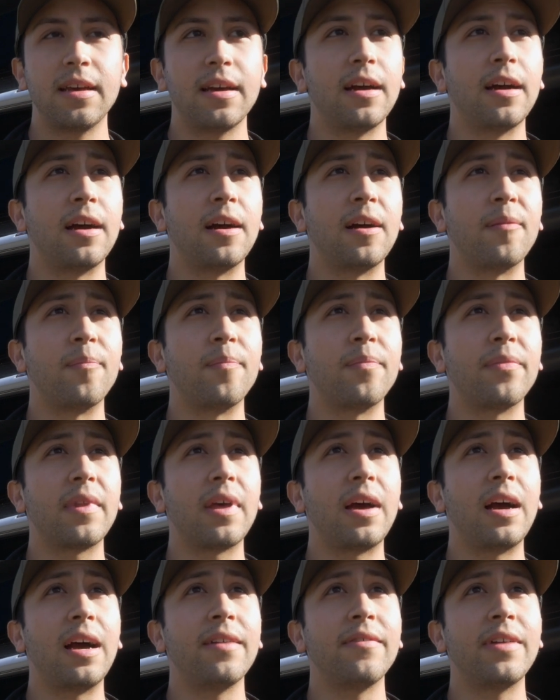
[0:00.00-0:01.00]

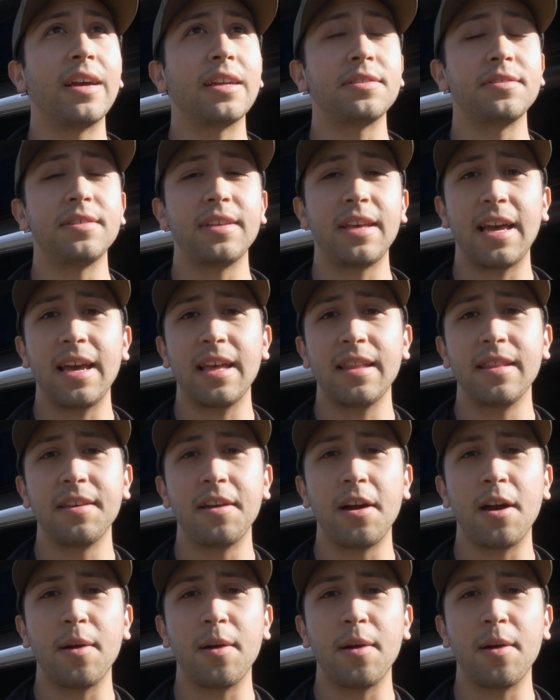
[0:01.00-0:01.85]
I've actually had the